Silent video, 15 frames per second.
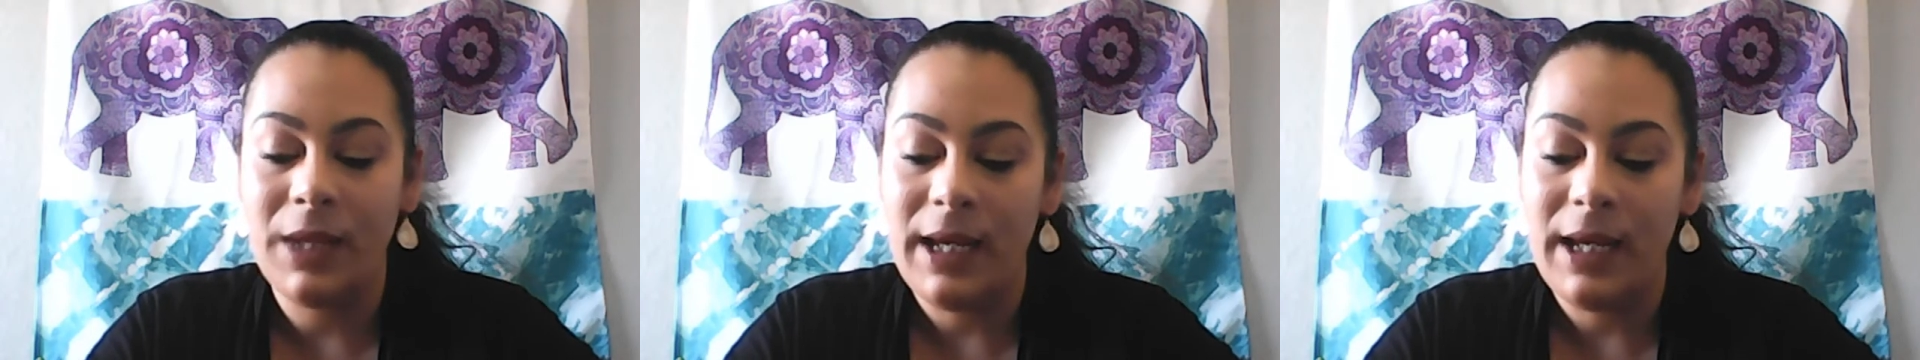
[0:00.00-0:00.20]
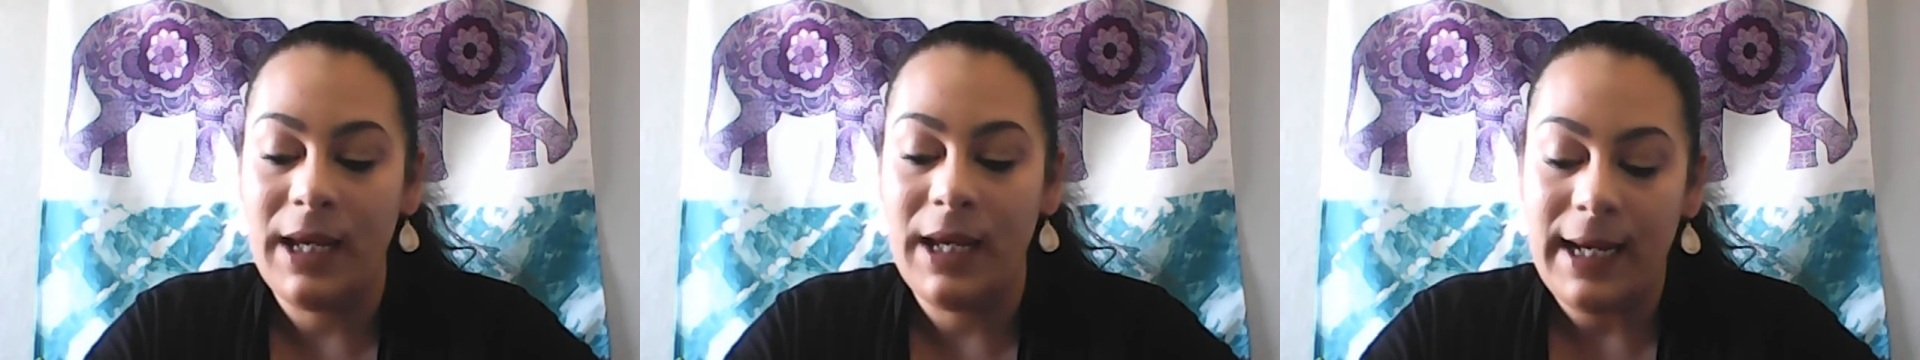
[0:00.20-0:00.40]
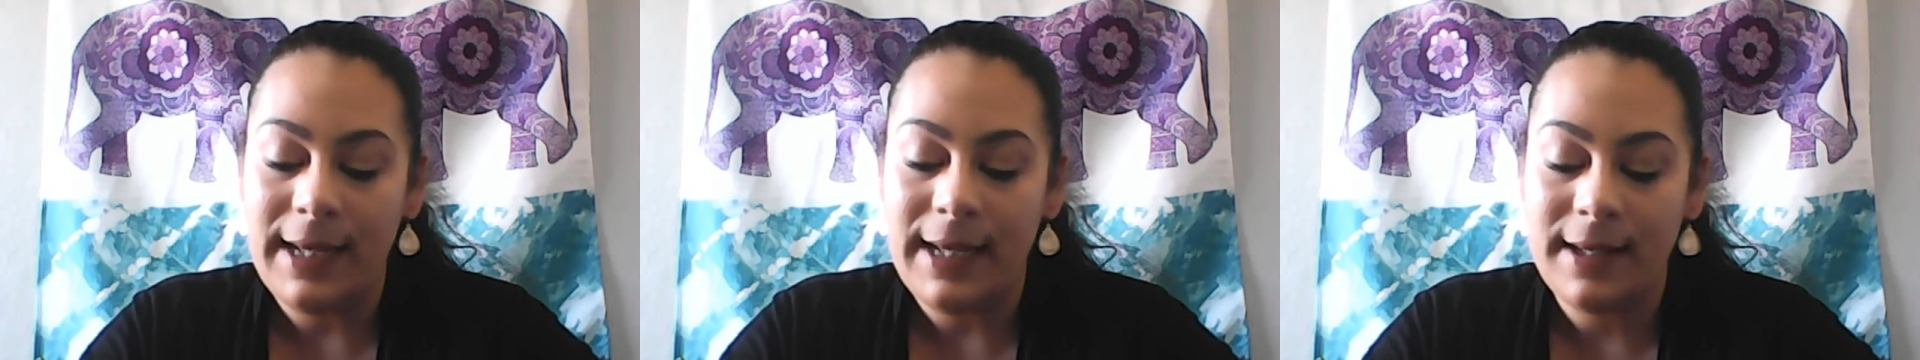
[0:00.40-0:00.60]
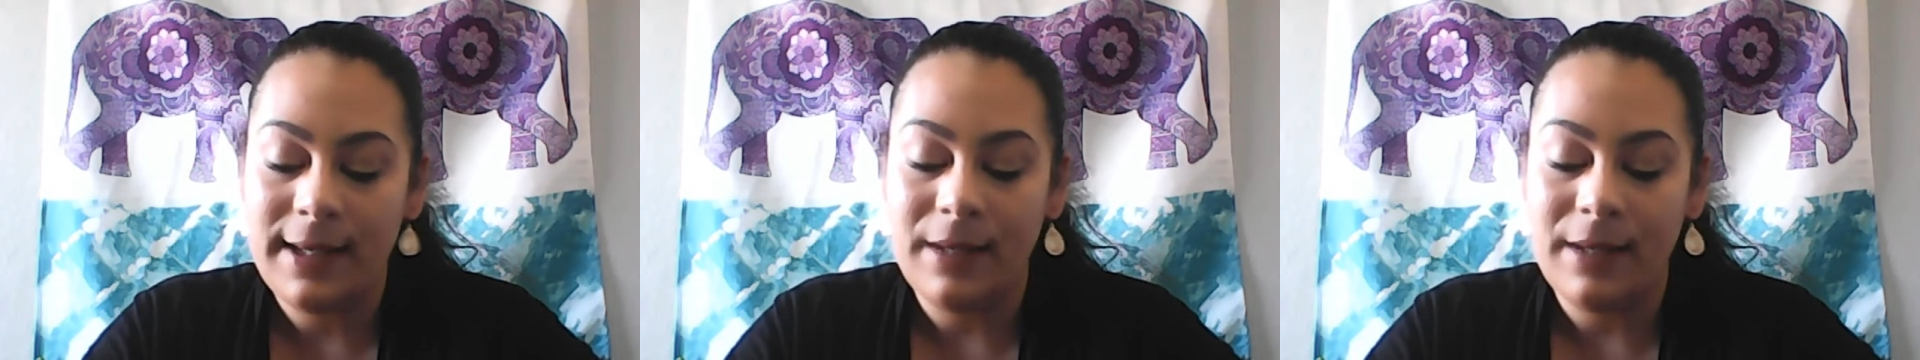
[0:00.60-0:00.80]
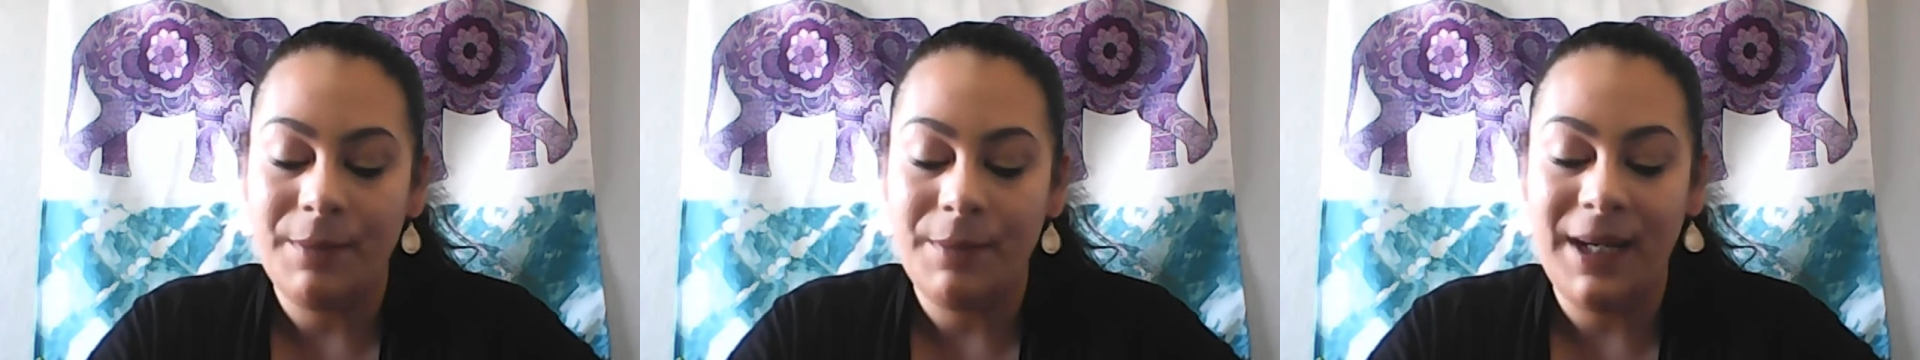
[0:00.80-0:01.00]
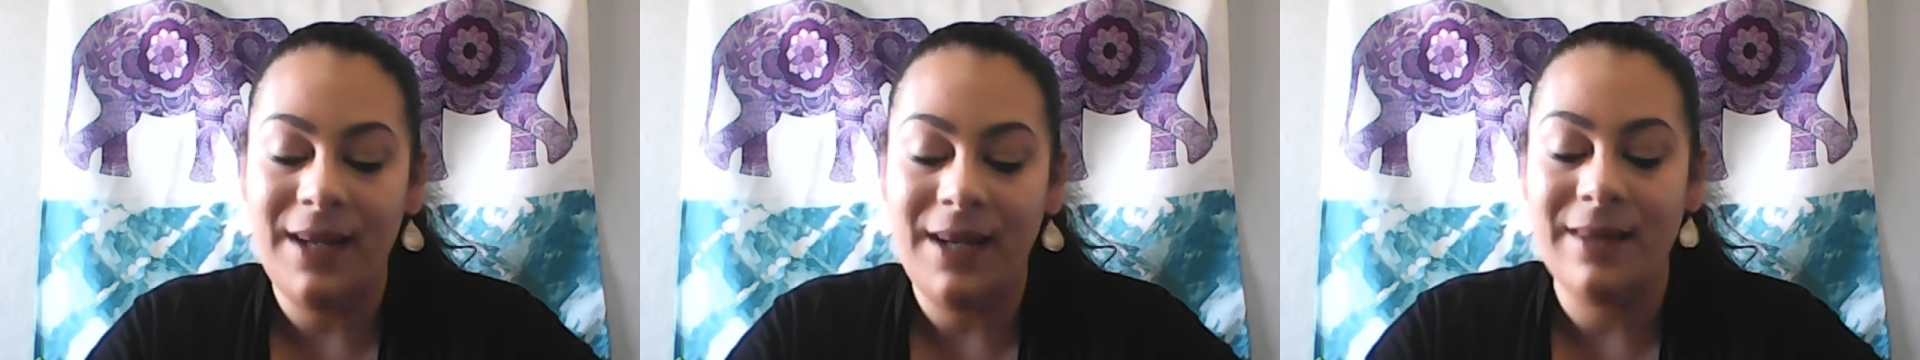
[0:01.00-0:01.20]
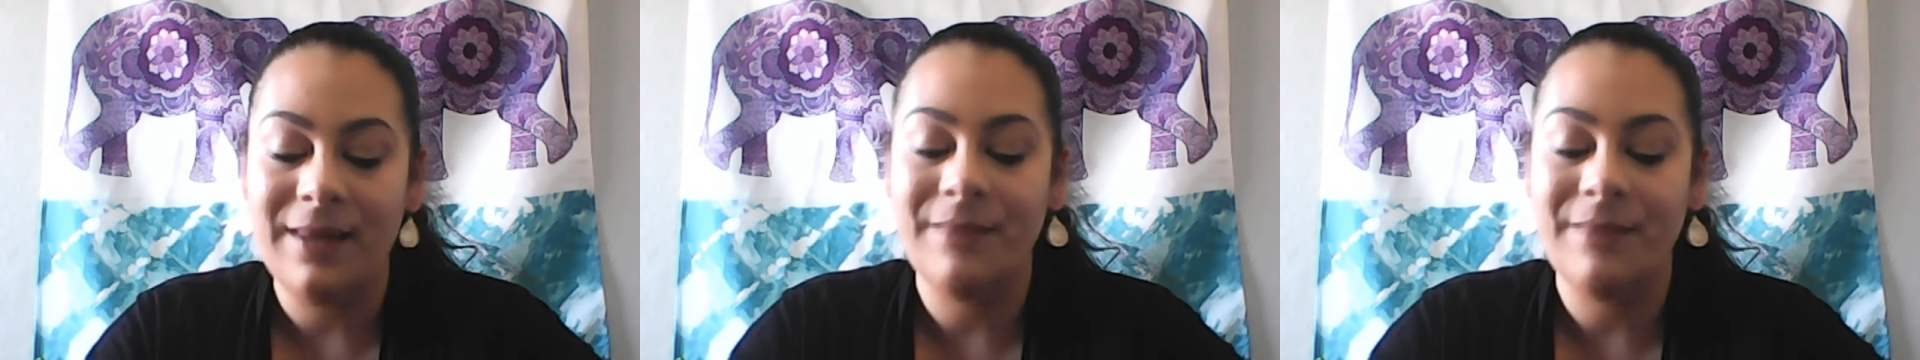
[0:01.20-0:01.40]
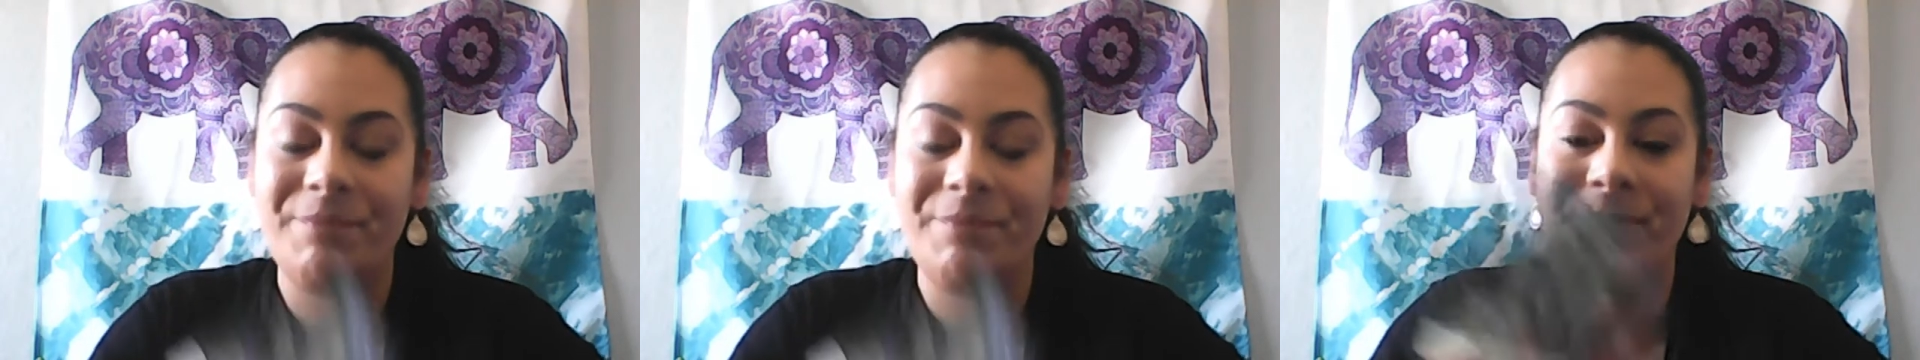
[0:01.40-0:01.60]
is going to be
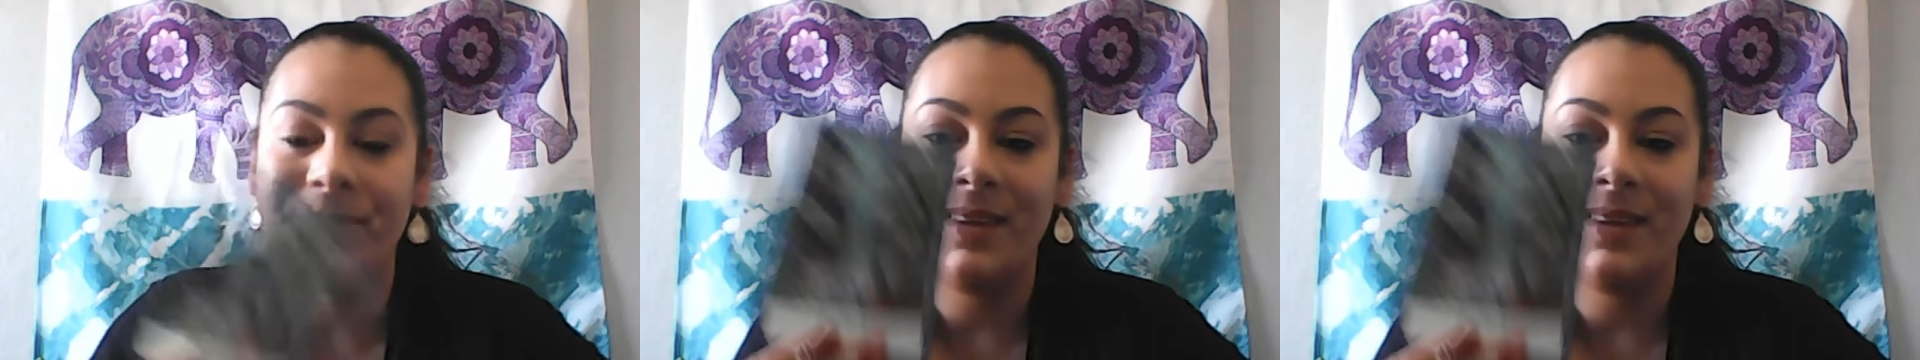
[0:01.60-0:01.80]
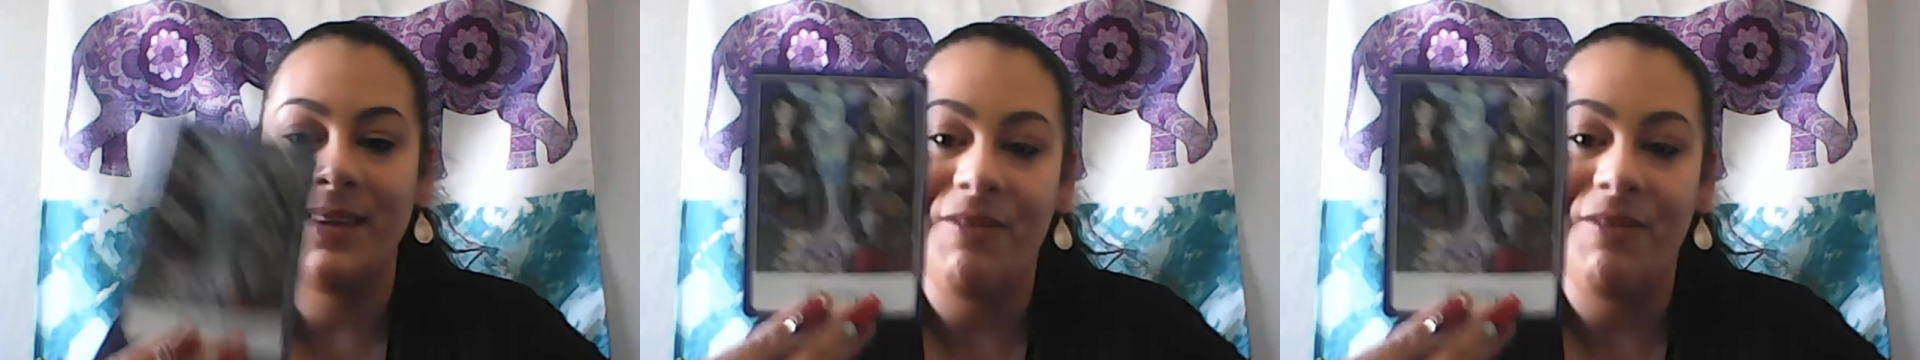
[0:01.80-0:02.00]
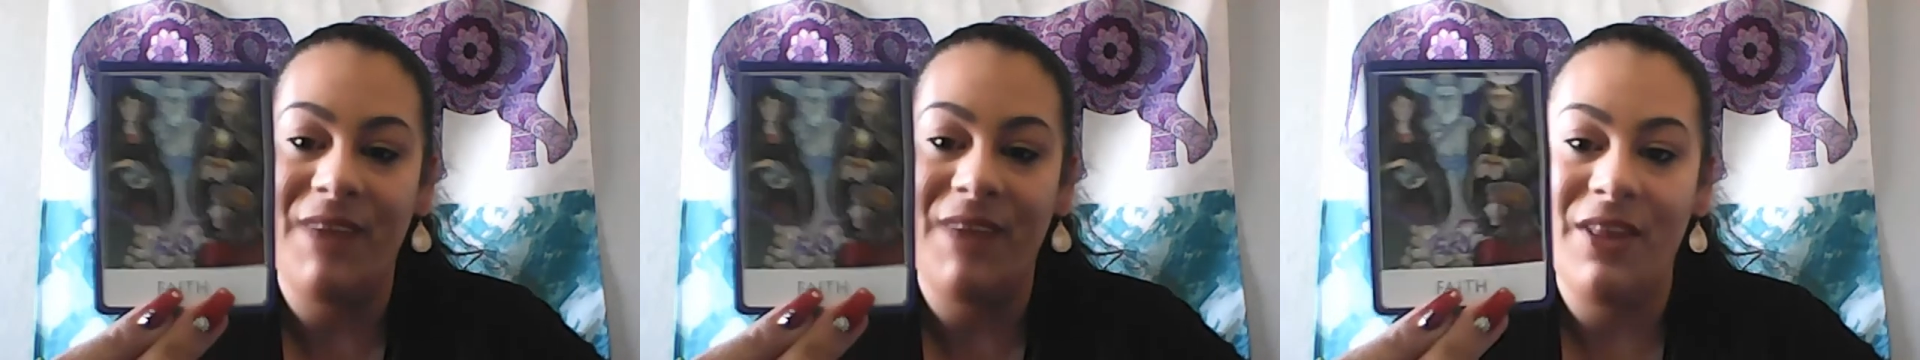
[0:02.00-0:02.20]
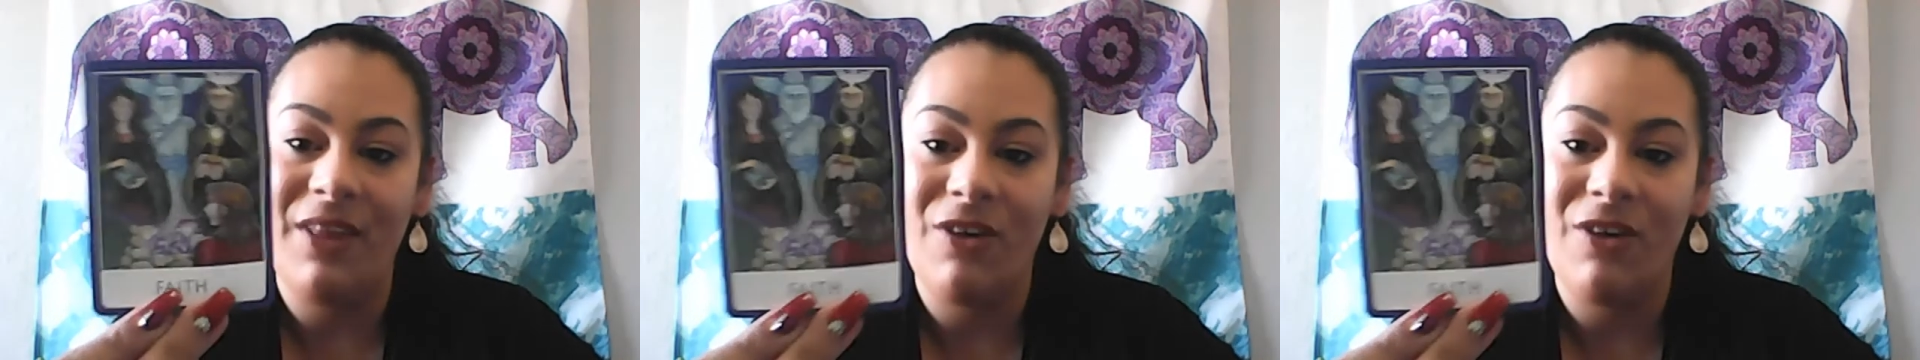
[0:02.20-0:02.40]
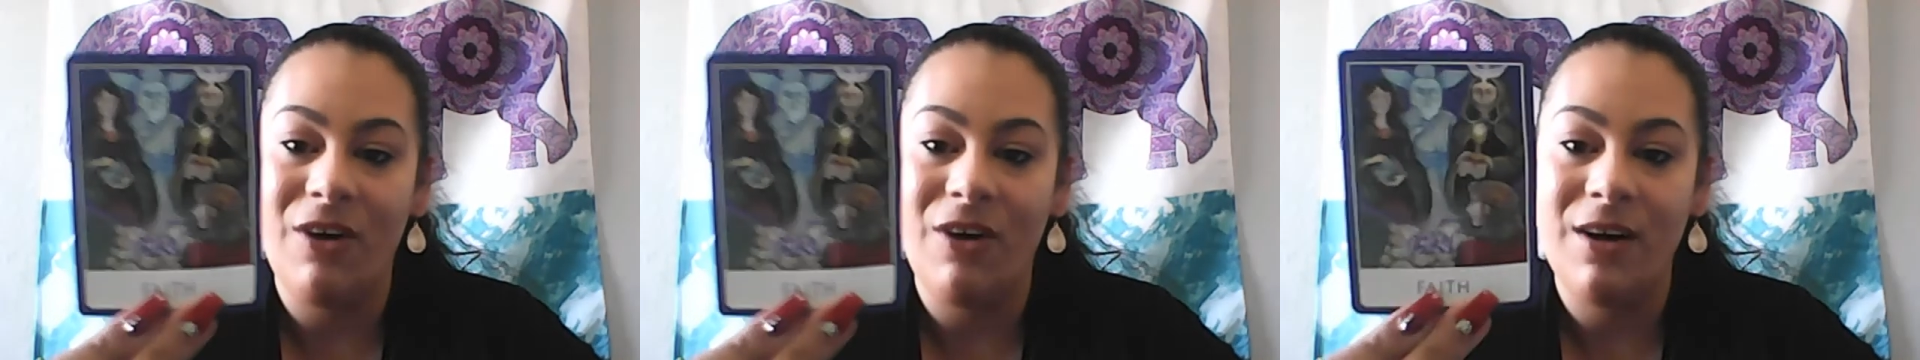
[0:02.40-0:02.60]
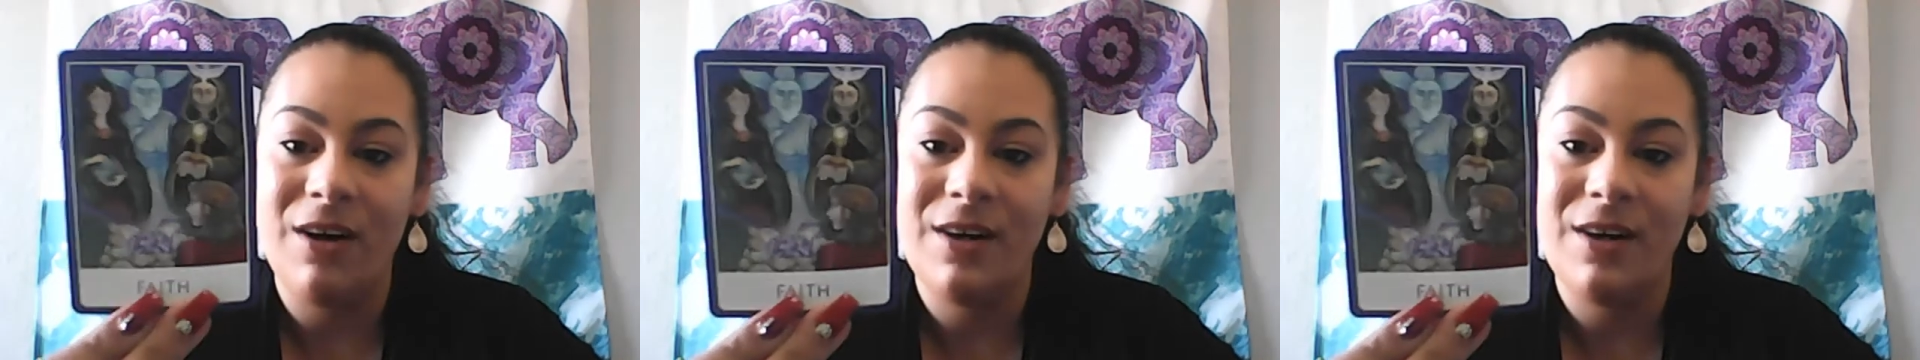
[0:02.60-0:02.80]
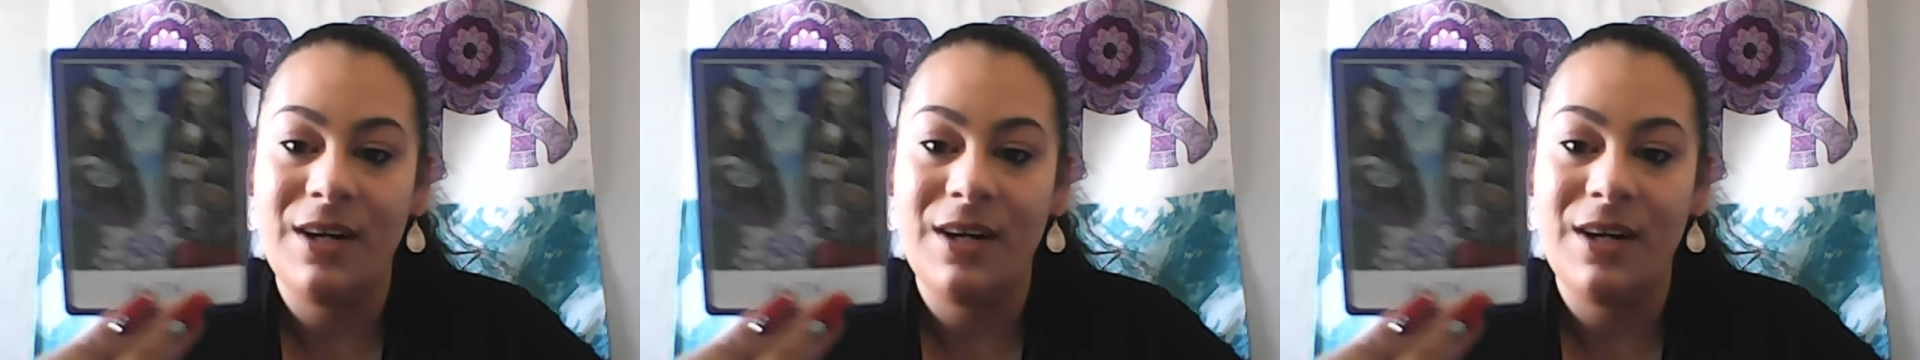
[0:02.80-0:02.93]
the faith card.